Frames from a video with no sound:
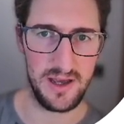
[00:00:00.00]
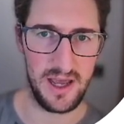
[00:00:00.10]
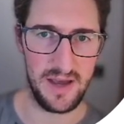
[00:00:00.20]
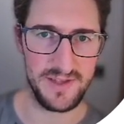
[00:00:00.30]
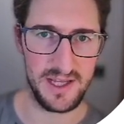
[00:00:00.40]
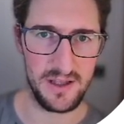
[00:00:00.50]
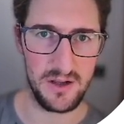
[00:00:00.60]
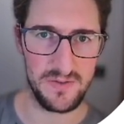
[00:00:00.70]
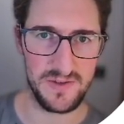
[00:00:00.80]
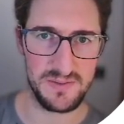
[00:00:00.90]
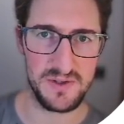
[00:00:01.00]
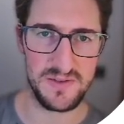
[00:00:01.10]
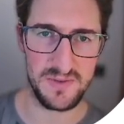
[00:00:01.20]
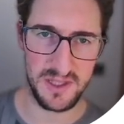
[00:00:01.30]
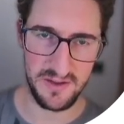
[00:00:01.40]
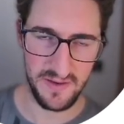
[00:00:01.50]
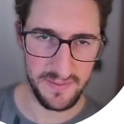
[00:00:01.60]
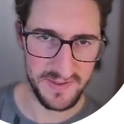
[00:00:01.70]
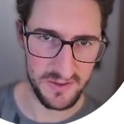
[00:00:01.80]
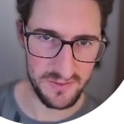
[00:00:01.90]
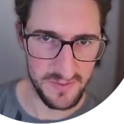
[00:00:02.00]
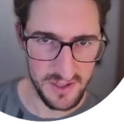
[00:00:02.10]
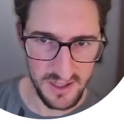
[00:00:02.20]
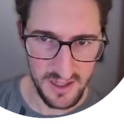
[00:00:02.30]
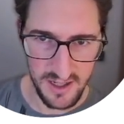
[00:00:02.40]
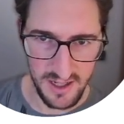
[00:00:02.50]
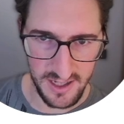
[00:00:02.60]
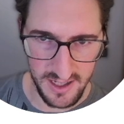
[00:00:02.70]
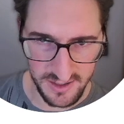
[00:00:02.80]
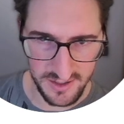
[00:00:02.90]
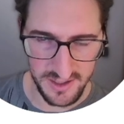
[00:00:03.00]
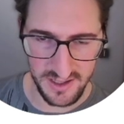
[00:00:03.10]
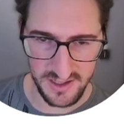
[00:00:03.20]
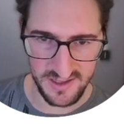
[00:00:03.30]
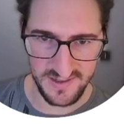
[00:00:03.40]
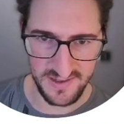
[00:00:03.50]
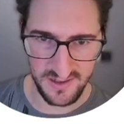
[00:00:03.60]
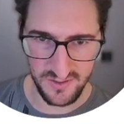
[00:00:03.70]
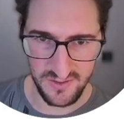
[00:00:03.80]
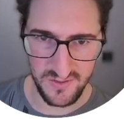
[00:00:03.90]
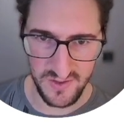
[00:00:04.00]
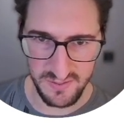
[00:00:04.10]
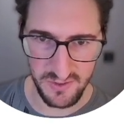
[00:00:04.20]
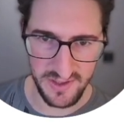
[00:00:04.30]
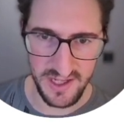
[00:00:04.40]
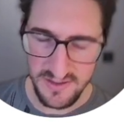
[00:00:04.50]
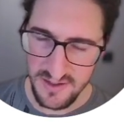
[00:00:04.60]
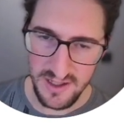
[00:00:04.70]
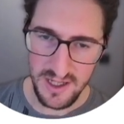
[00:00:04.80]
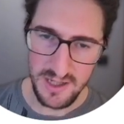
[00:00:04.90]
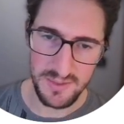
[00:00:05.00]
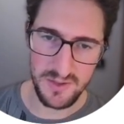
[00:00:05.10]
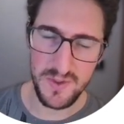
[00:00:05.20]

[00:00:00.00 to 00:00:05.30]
haven't had a lot of experience with difflib, so I don't think it's good to explore that. But we